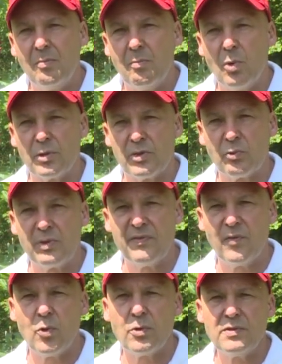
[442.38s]
More than
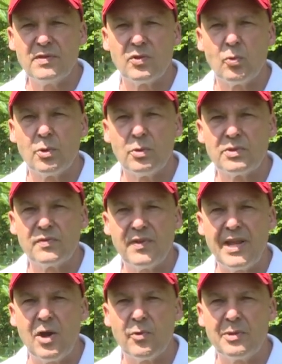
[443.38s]
3/4 of the world's
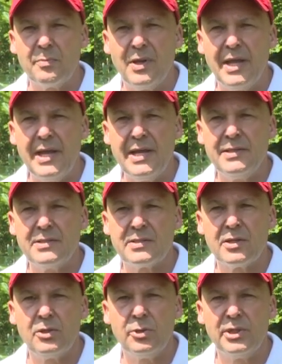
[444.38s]
flowering plants,
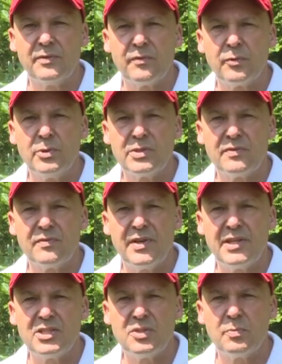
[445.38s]
including fruits and
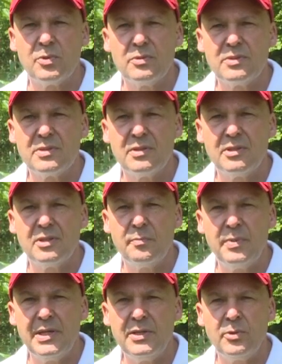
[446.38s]
vegetables,
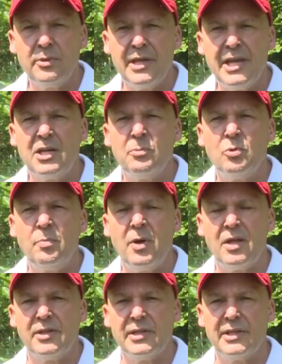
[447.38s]
depend on animal
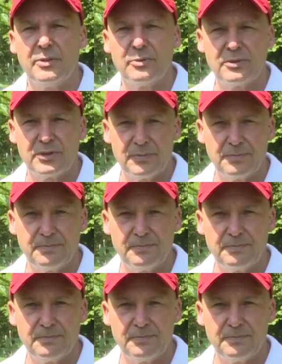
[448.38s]
pollinators.